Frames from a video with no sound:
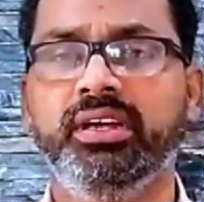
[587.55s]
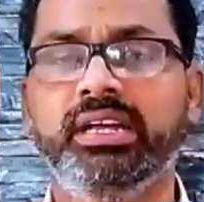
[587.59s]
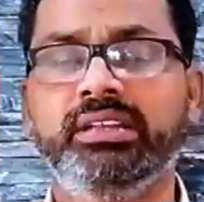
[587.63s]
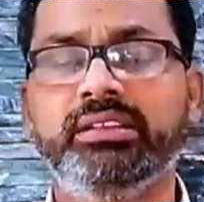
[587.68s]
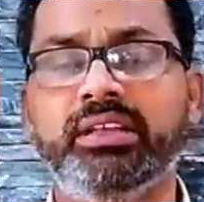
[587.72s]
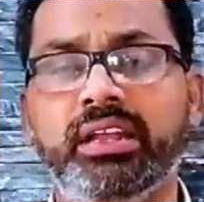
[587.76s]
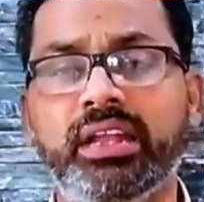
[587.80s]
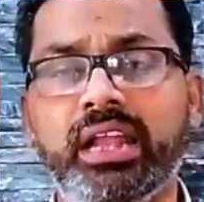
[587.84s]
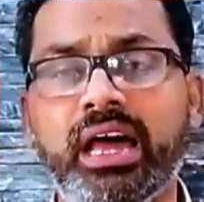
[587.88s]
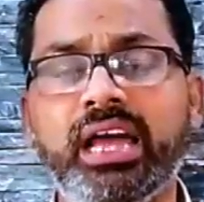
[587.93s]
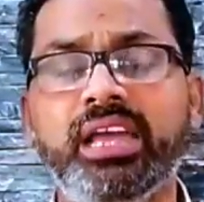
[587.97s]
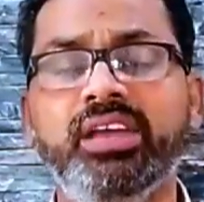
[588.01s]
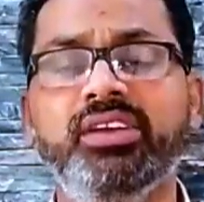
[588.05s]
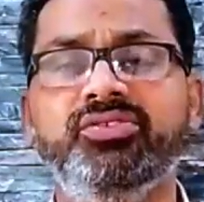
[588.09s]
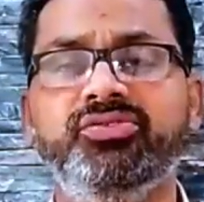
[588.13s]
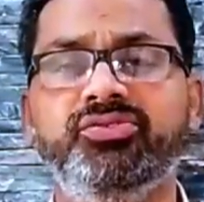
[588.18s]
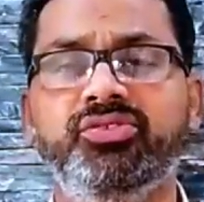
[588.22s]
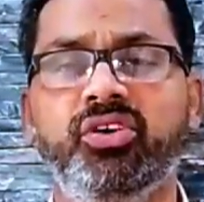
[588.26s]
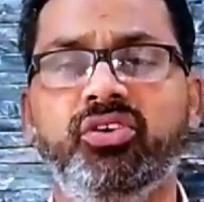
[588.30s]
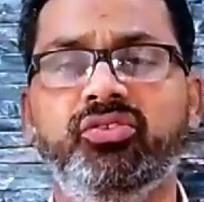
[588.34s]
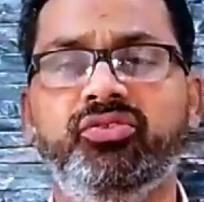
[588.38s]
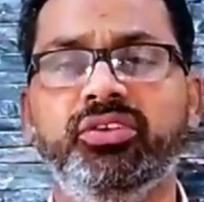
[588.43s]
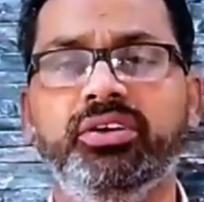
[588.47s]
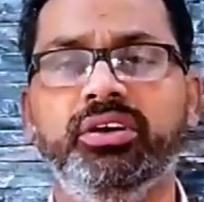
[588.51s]
in the
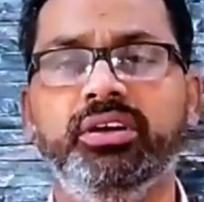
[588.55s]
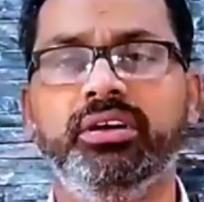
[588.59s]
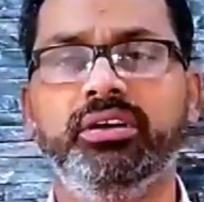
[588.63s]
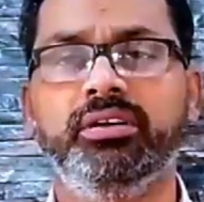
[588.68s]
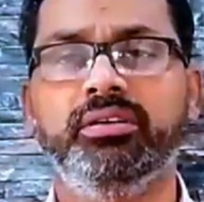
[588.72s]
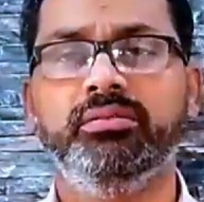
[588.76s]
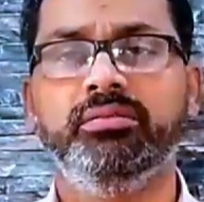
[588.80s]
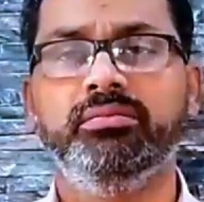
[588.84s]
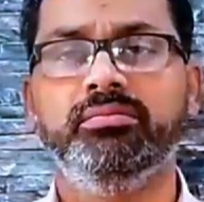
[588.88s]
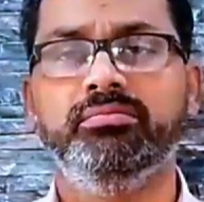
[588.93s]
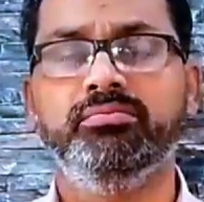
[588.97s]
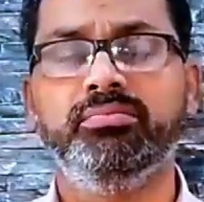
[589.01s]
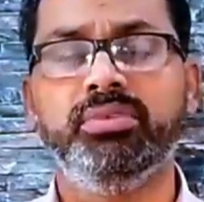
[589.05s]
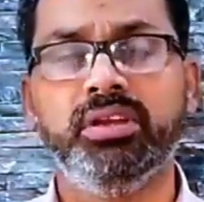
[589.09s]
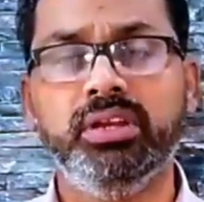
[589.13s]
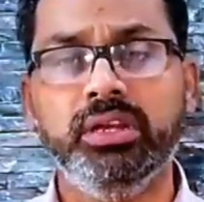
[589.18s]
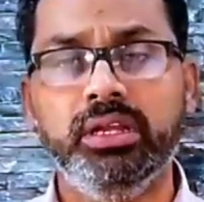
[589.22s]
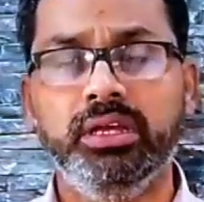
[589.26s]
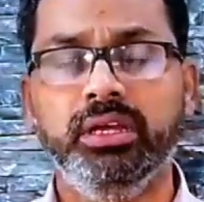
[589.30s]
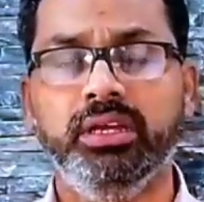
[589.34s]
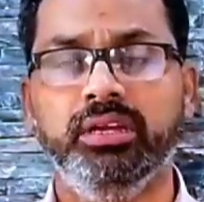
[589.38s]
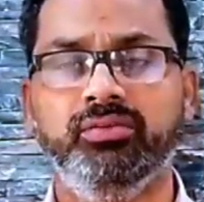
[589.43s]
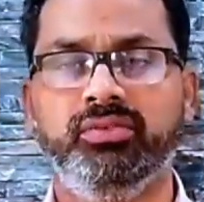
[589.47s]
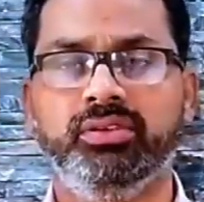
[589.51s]
life of a
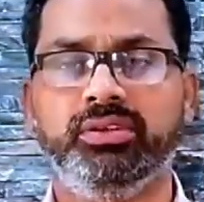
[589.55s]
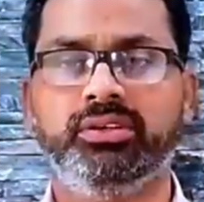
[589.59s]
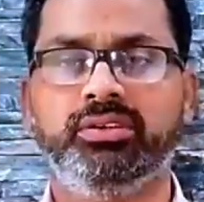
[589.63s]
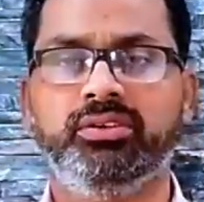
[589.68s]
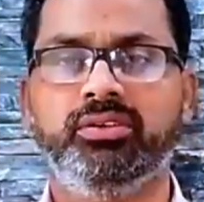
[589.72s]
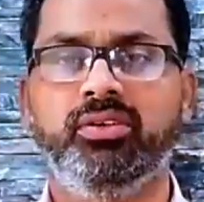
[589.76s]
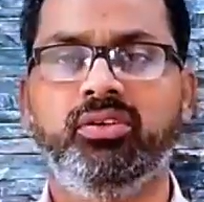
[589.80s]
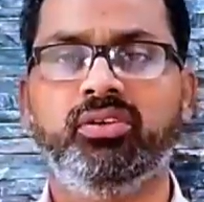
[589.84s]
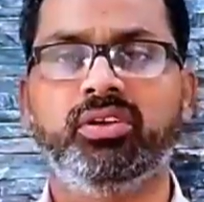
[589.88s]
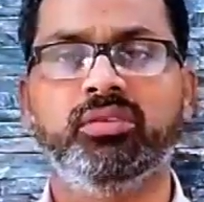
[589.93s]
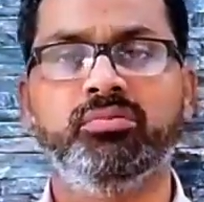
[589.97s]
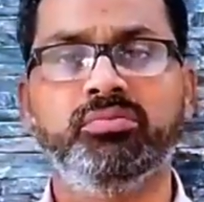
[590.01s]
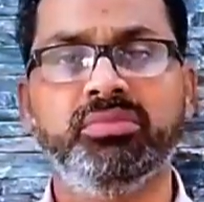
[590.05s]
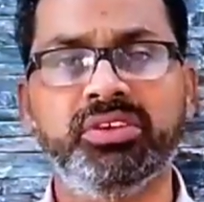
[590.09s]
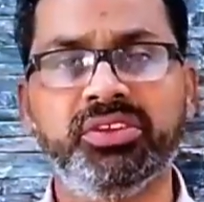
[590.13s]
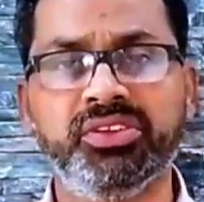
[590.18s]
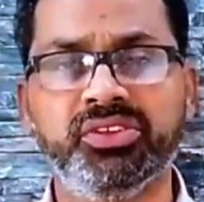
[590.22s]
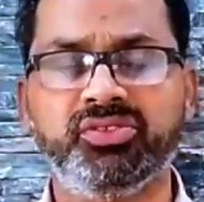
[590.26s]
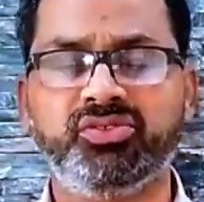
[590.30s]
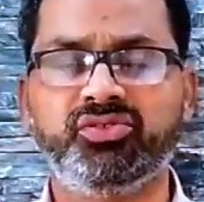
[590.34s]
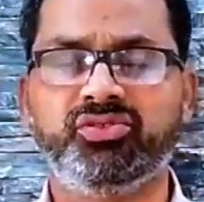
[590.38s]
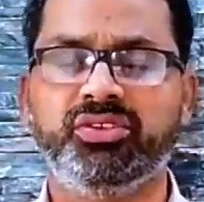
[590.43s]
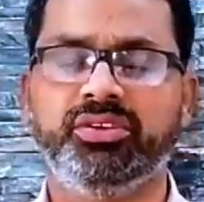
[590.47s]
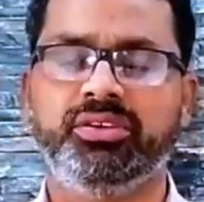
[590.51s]
believer or a
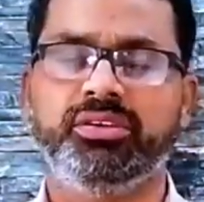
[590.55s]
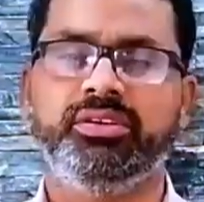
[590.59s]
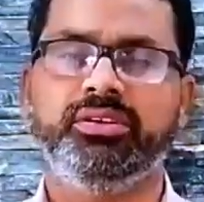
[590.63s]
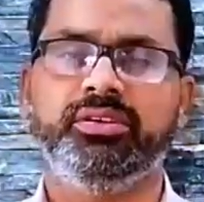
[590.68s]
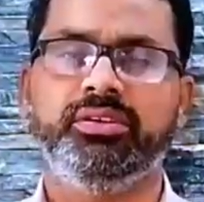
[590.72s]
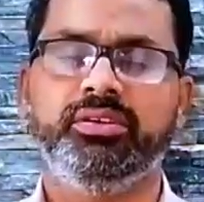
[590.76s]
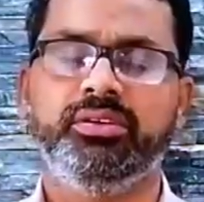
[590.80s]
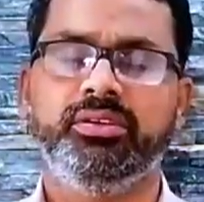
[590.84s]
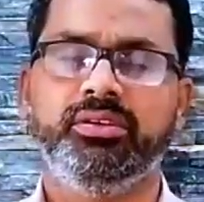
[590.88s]
minister.